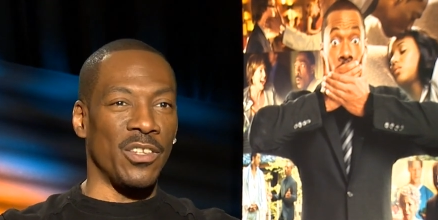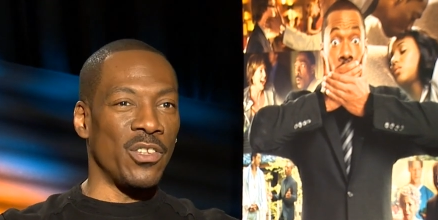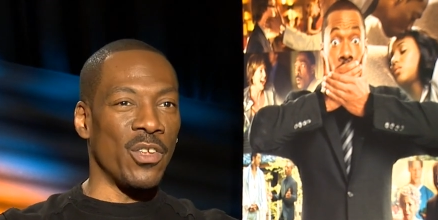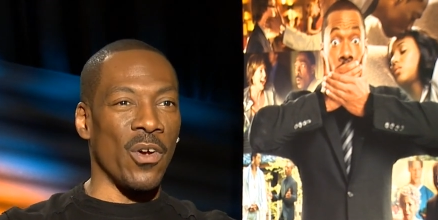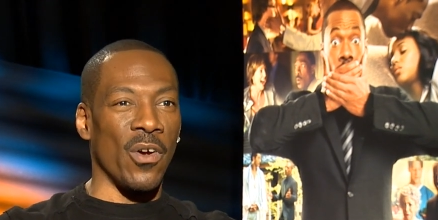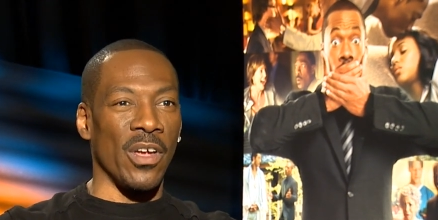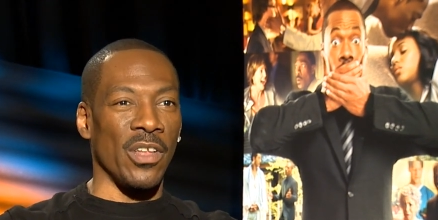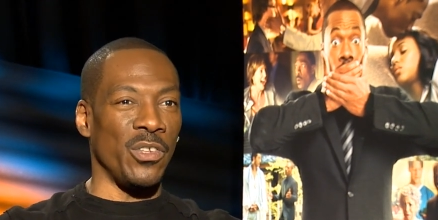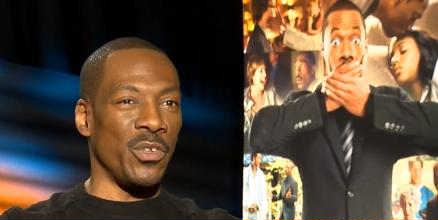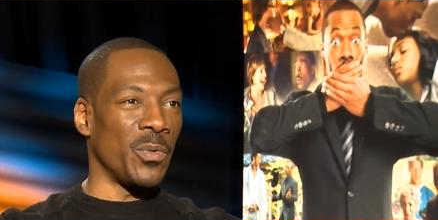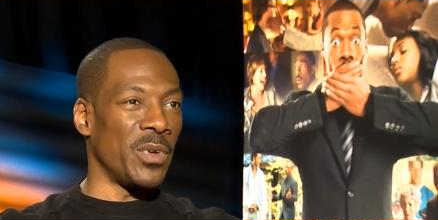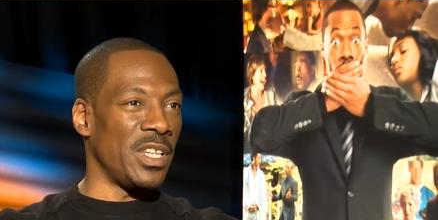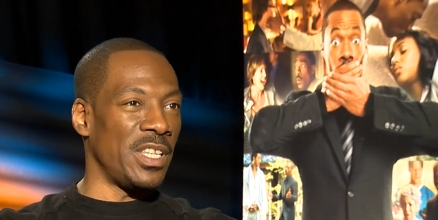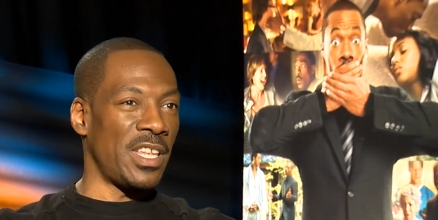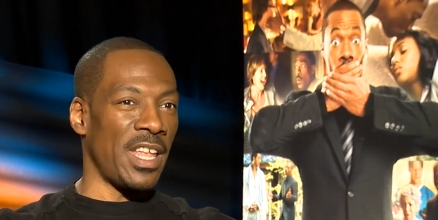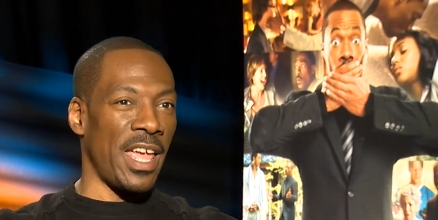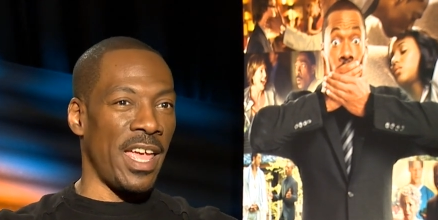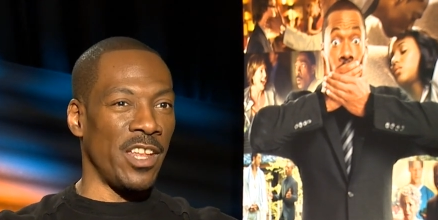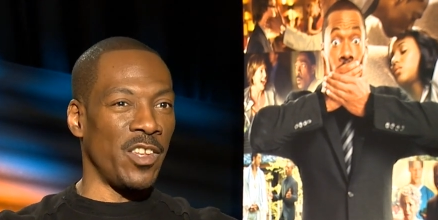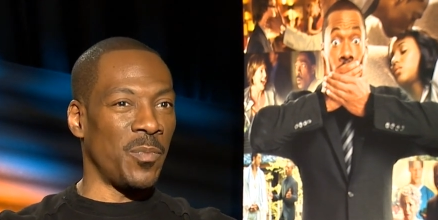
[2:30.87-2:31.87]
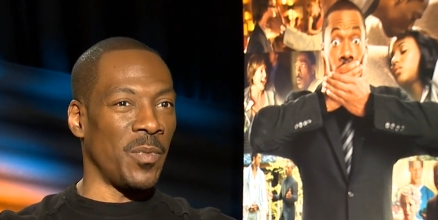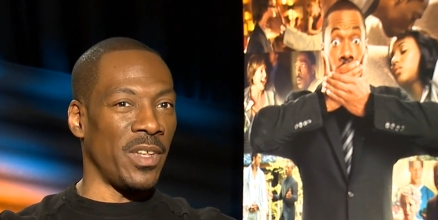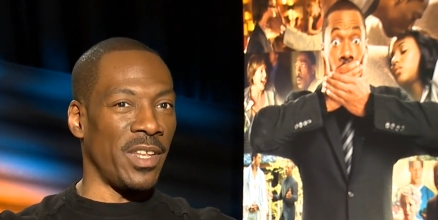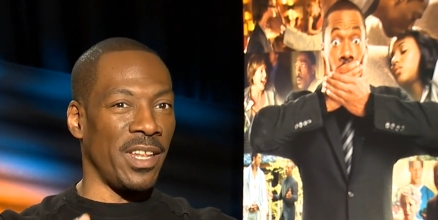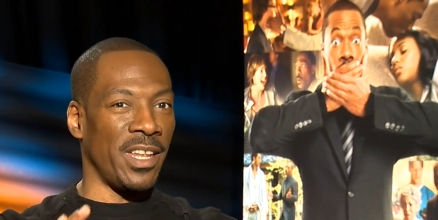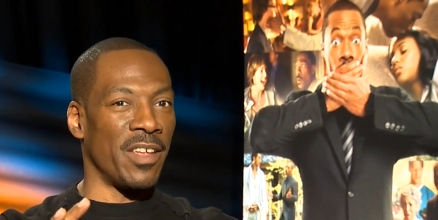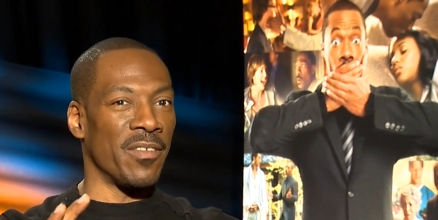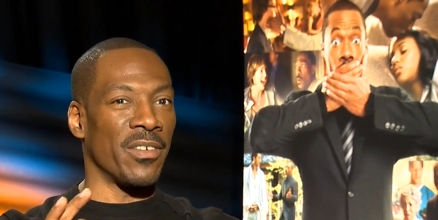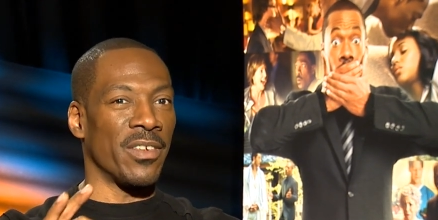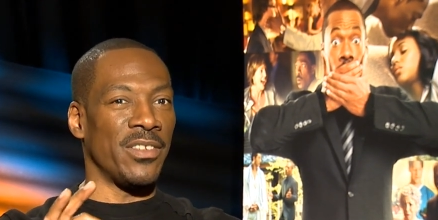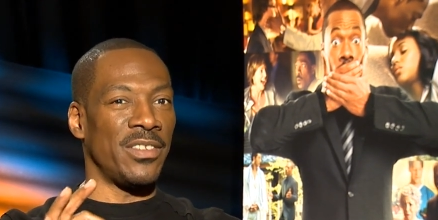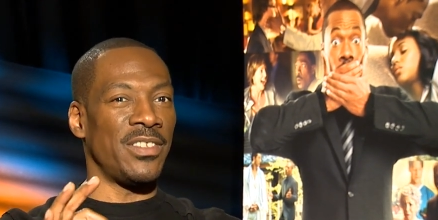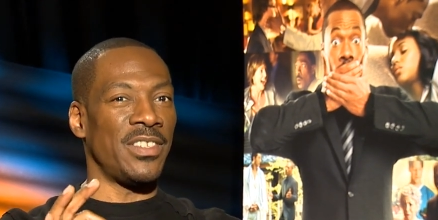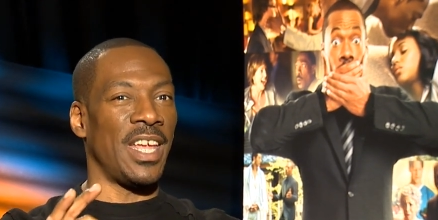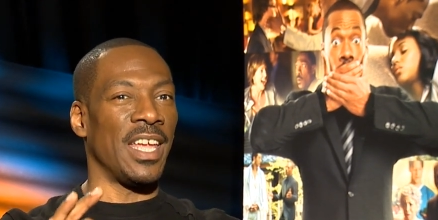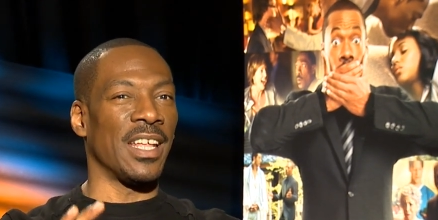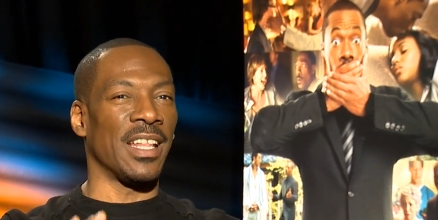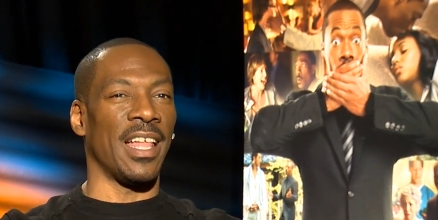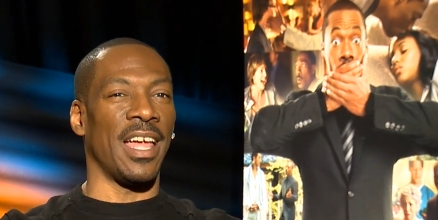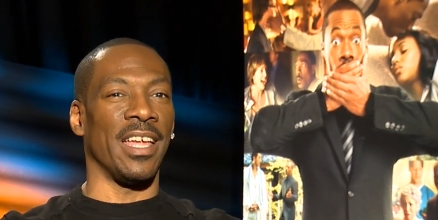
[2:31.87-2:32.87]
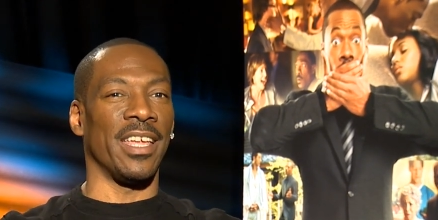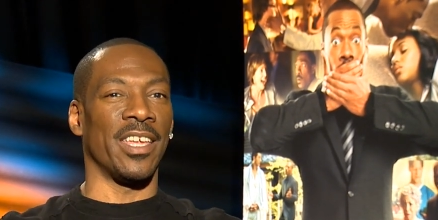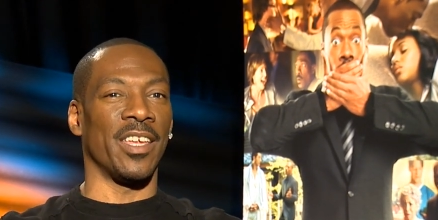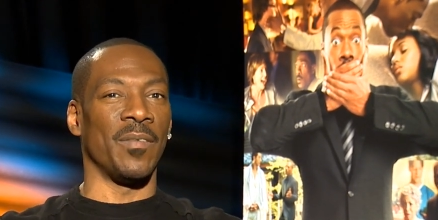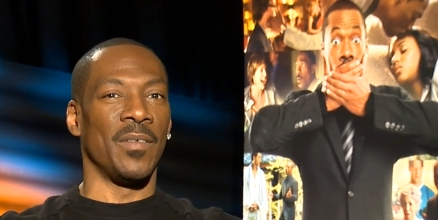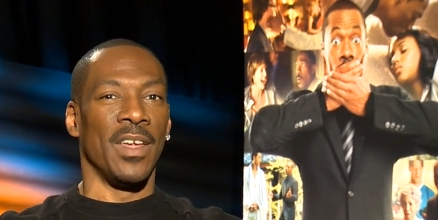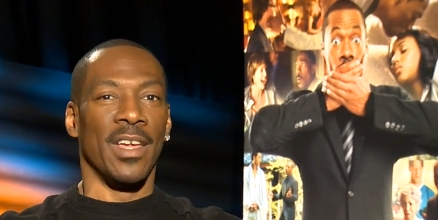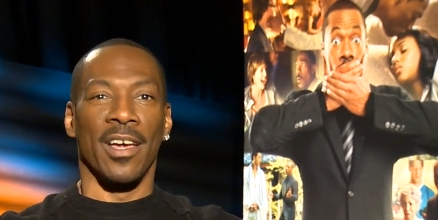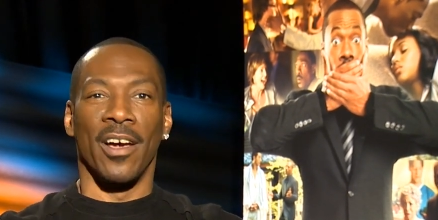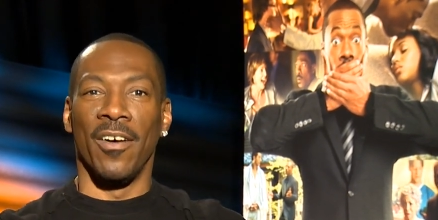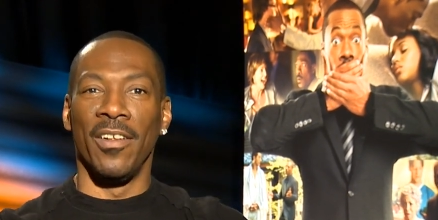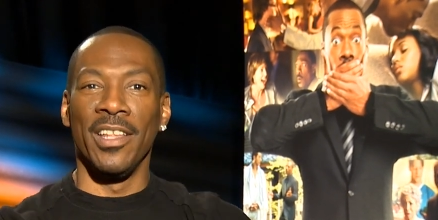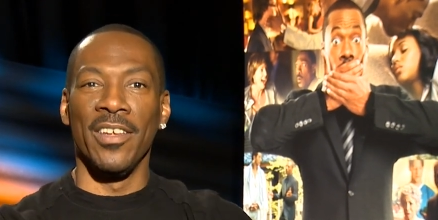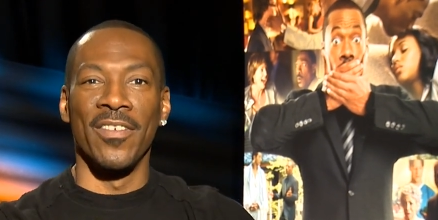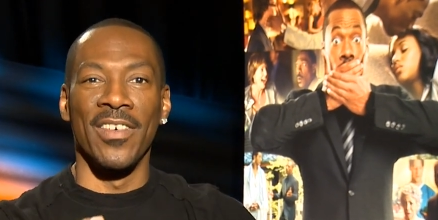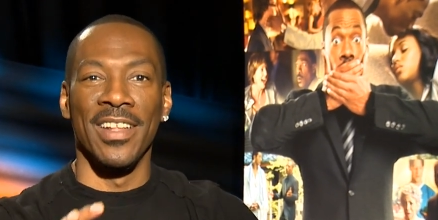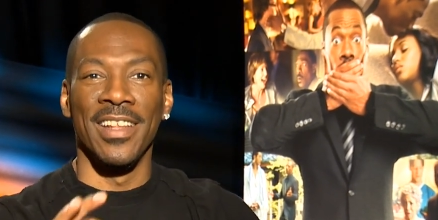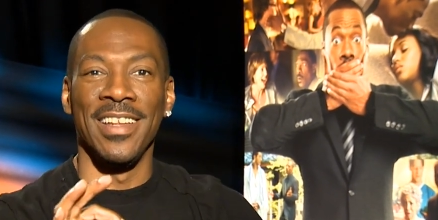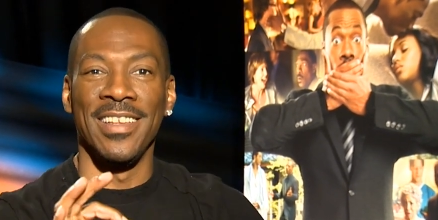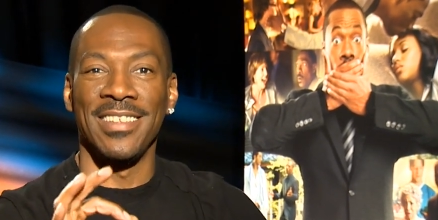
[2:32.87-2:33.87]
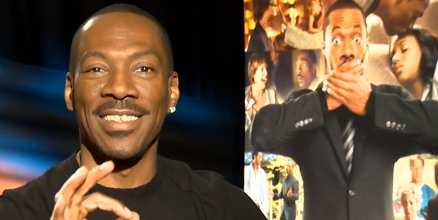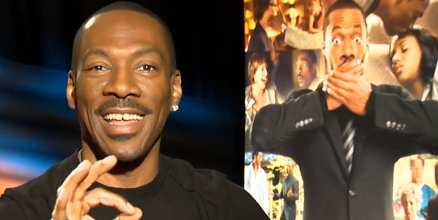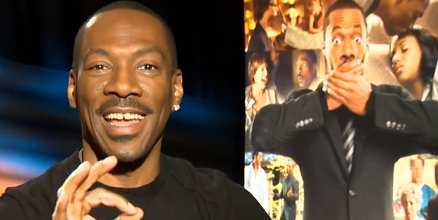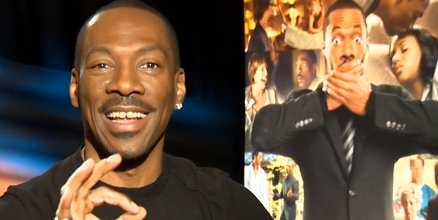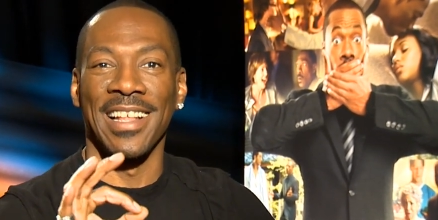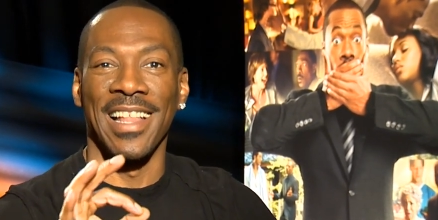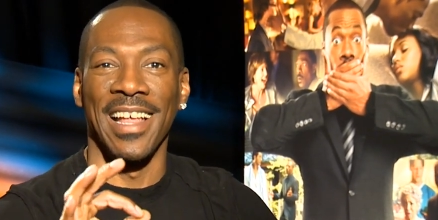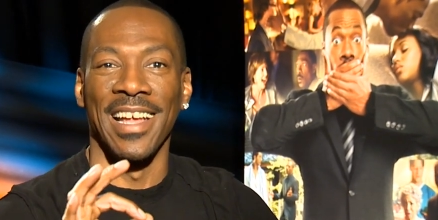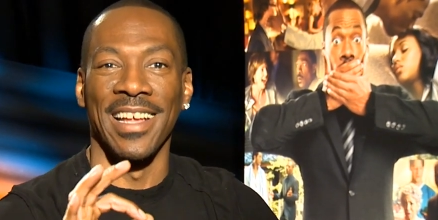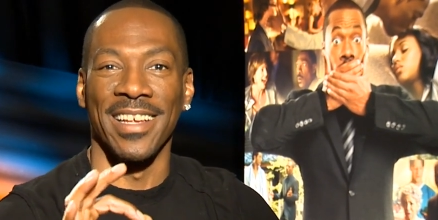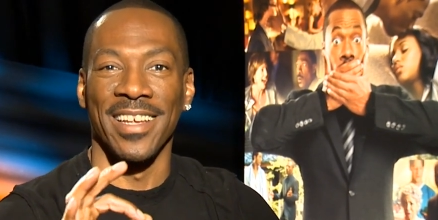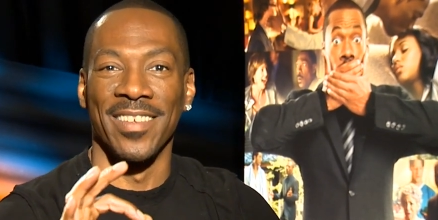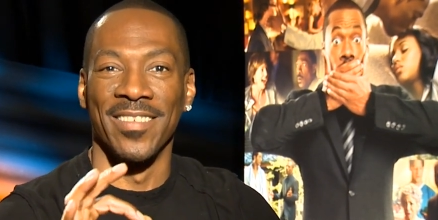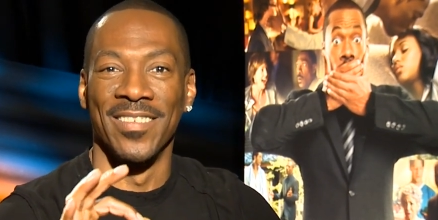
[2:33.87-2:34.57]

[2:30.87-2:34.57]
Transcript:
Speaker 1: toy, do a dance, but they never sing like him. Only one that sang like